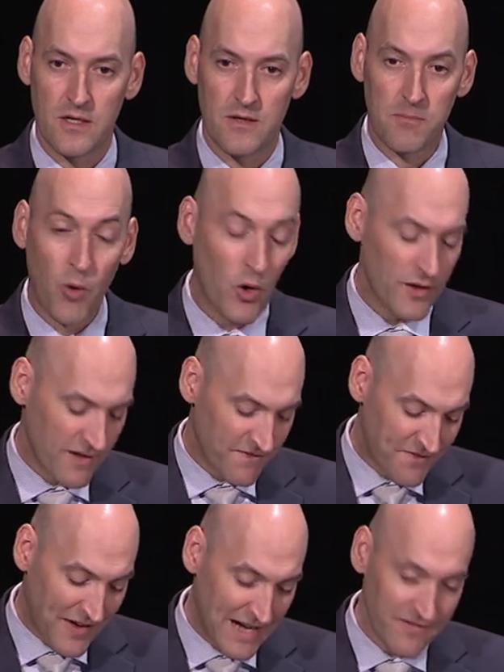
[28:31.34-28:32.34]
more than
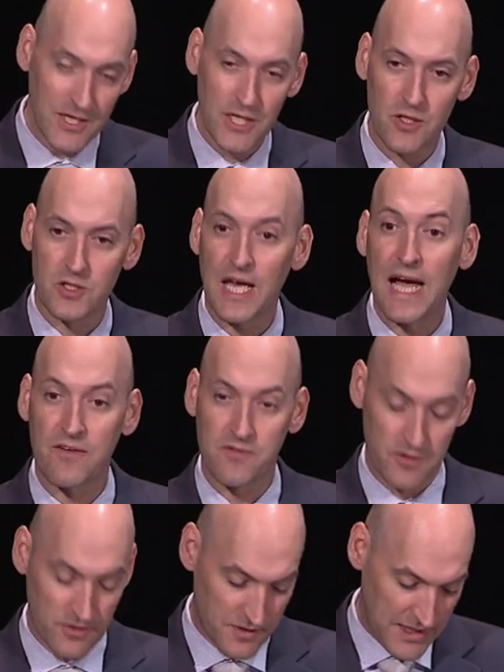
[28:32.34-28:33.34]
5 years
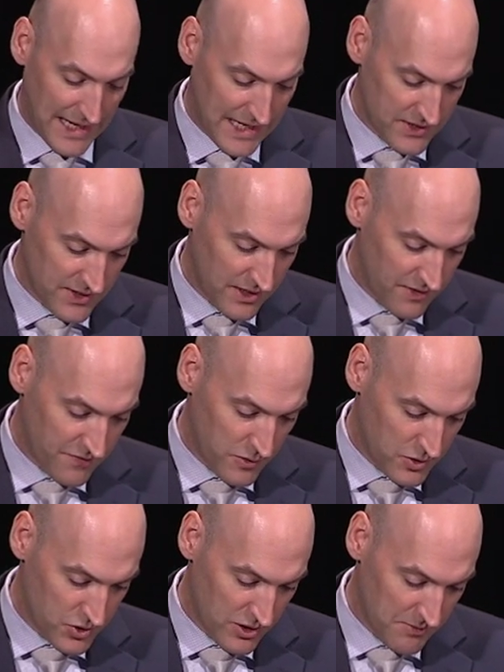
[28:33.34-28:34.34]
after the accident at
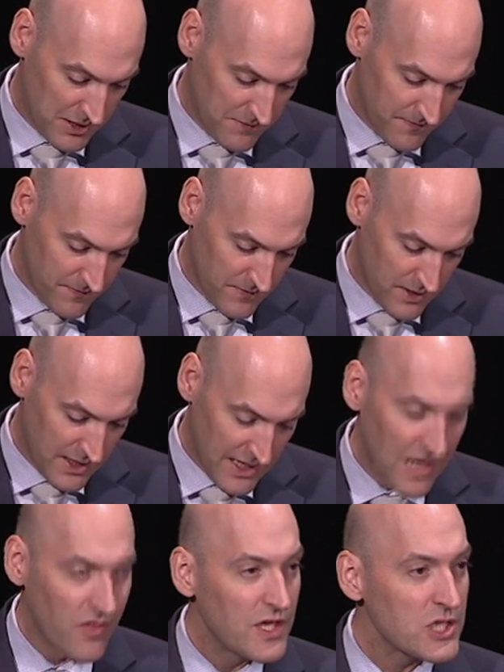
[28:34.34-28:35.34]
Fukushima.
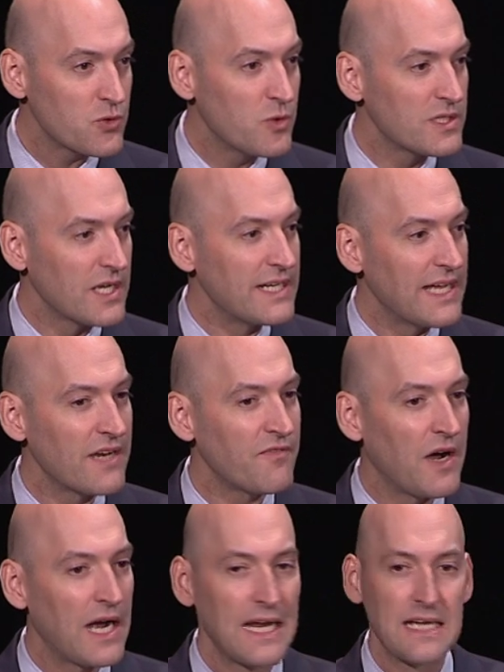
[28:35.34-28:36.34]
And this was
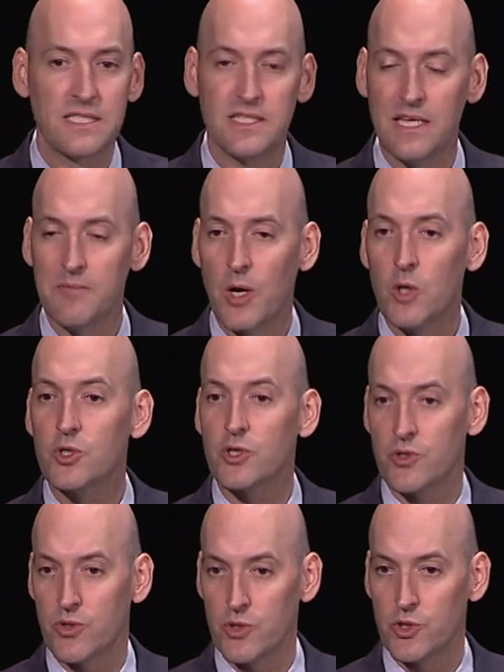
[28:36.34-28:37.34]
identified as the most
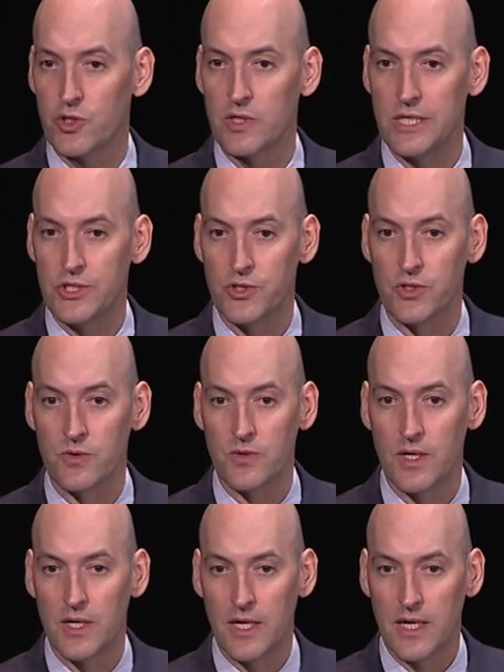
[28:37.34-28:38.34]
crucial issue
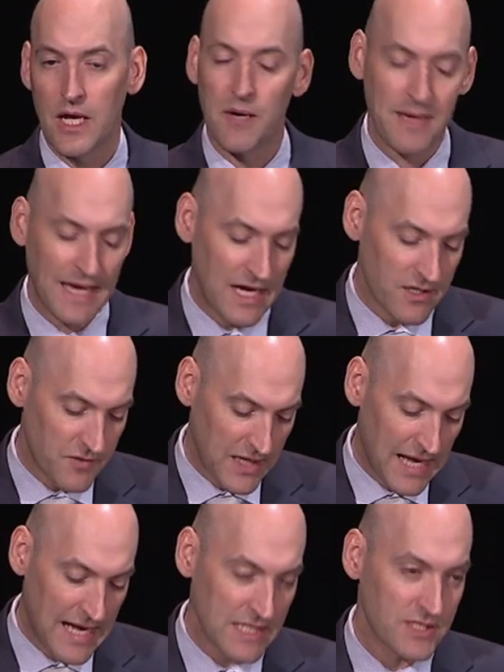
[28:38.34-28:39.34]
coming out of the
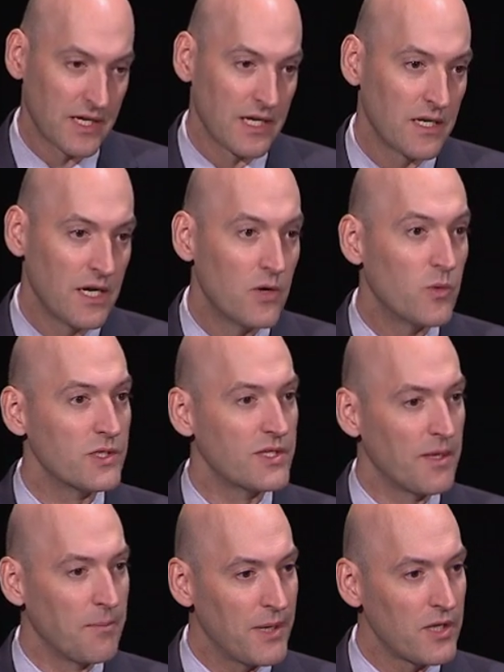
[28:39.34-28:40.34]
accident, was
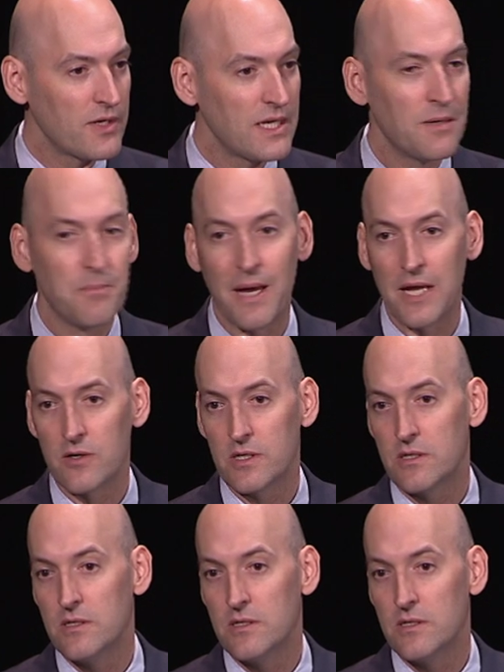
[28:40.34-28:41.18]
the ability to better